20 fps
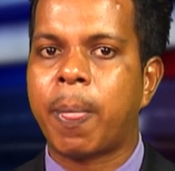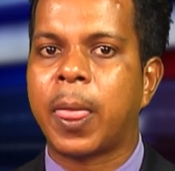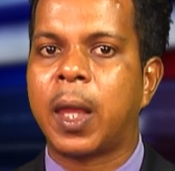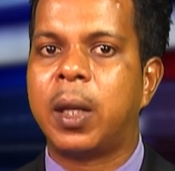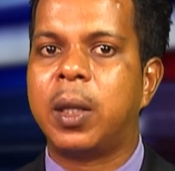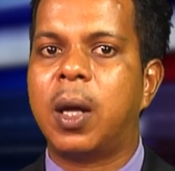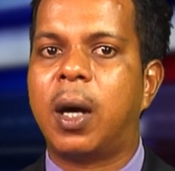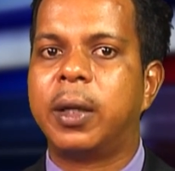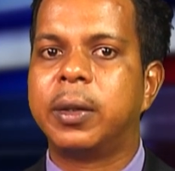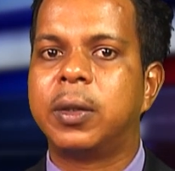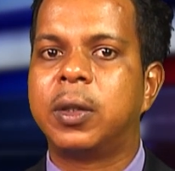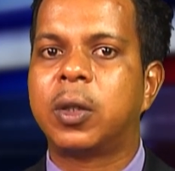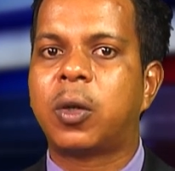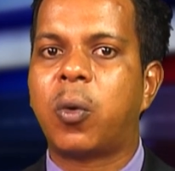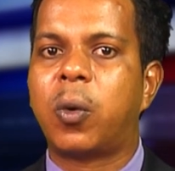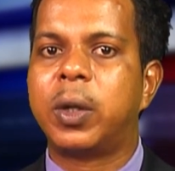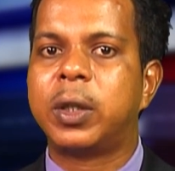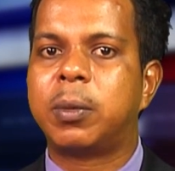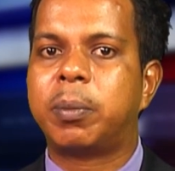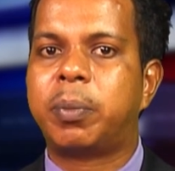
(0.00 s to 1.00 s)
not the
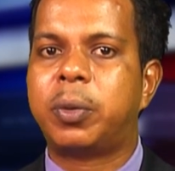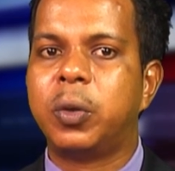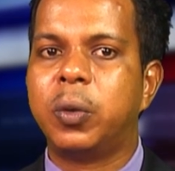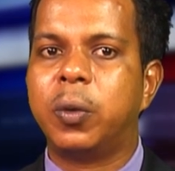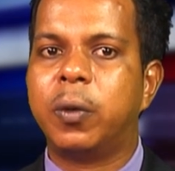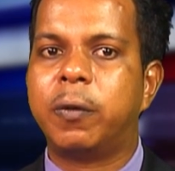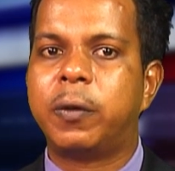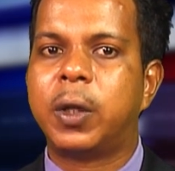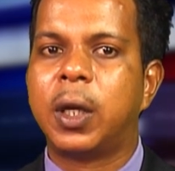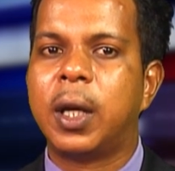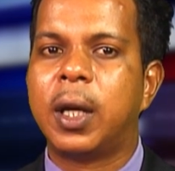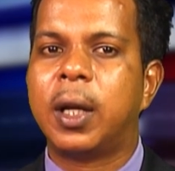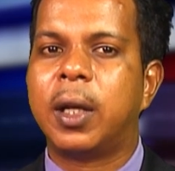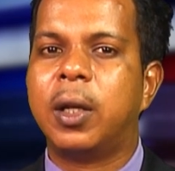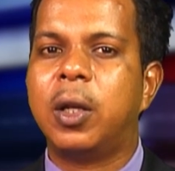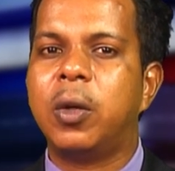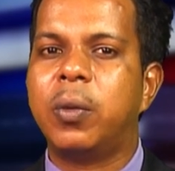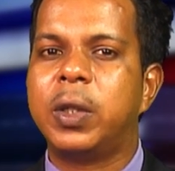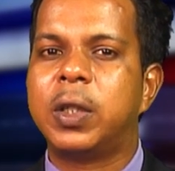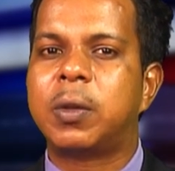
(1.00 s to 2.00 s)
court-approved
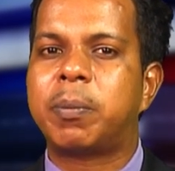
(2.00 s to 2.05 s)
Luis